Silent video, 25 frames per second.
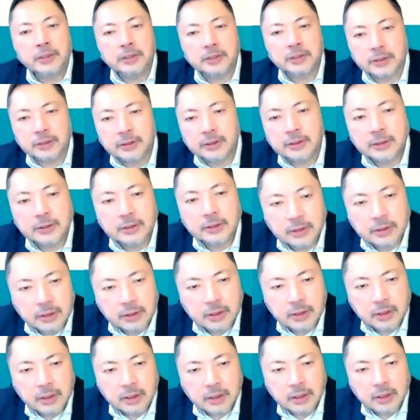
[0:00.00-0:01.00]
us,
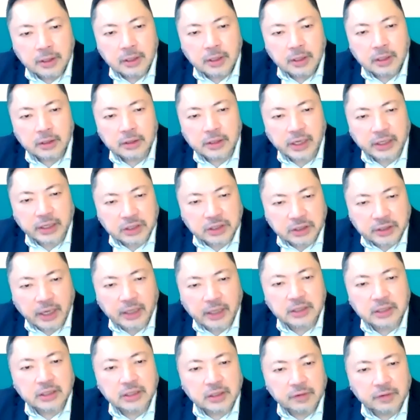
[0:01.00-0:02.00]
the
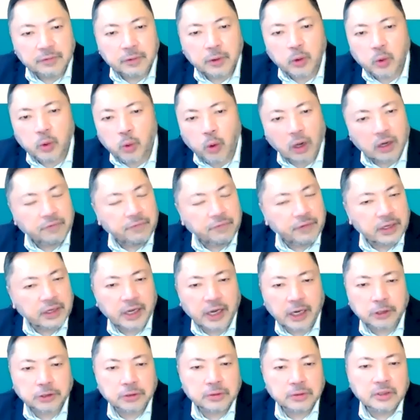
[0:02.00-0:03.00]
extensive
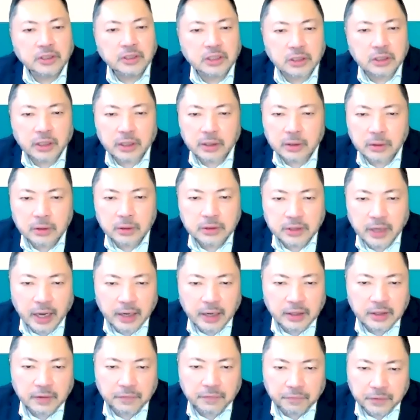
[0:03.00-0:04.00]
qualifications, skills,
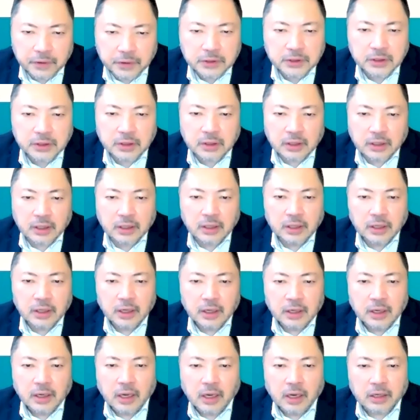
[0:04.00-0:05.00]
and diversity
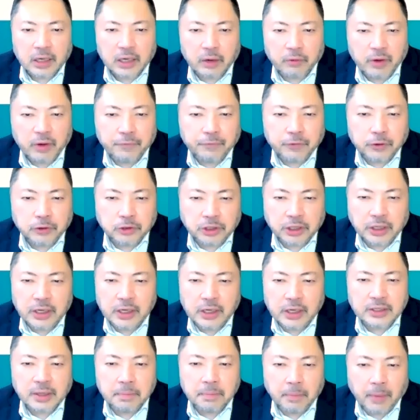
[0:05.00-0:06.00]
that
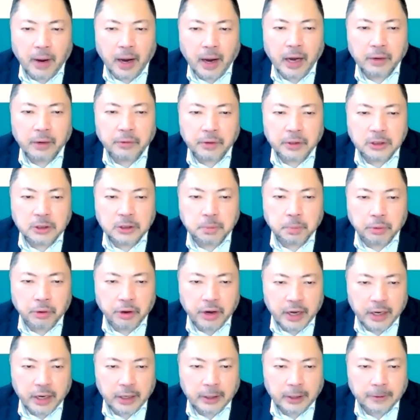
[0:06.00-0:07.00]
refugees and migrants
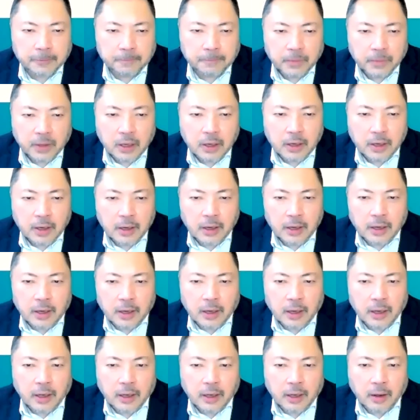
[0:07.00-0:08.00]
bring
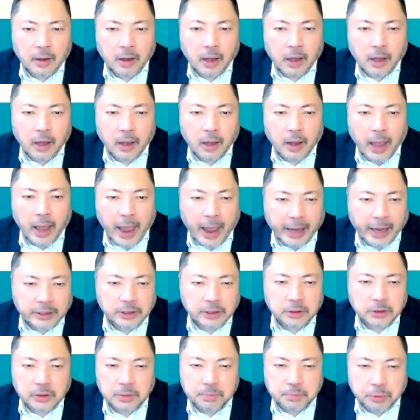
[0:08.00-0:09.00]
adds
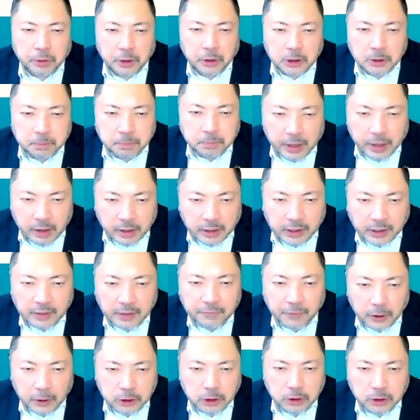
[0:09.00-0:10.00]
to the prosperity of
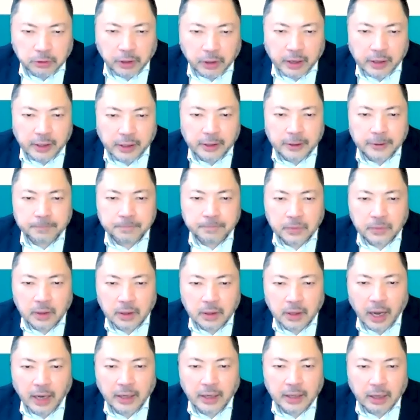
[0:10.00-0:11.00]
Australia
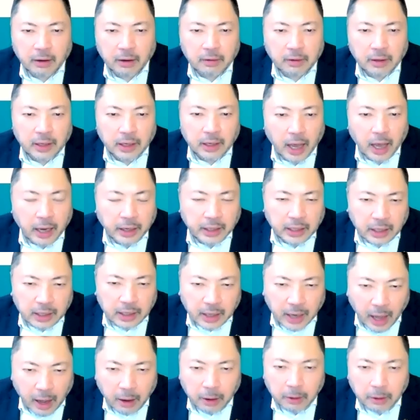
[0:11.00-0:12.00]
and
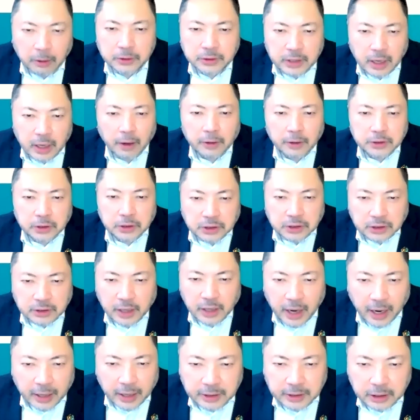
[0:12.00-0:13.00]
allows our
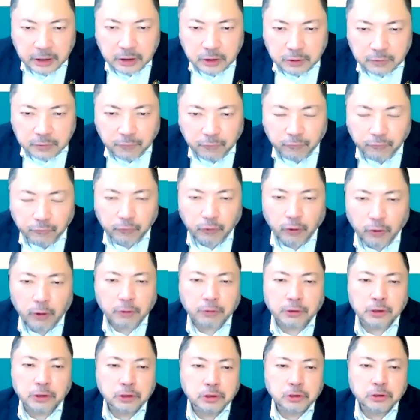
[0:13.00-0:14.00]
society to
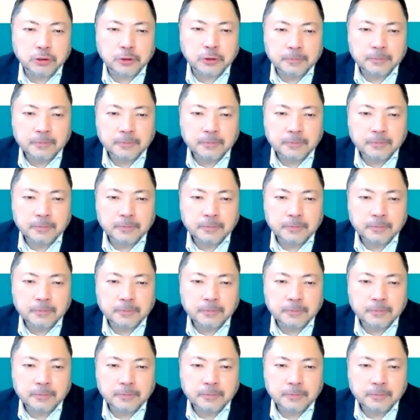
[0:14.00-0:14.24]
flourish.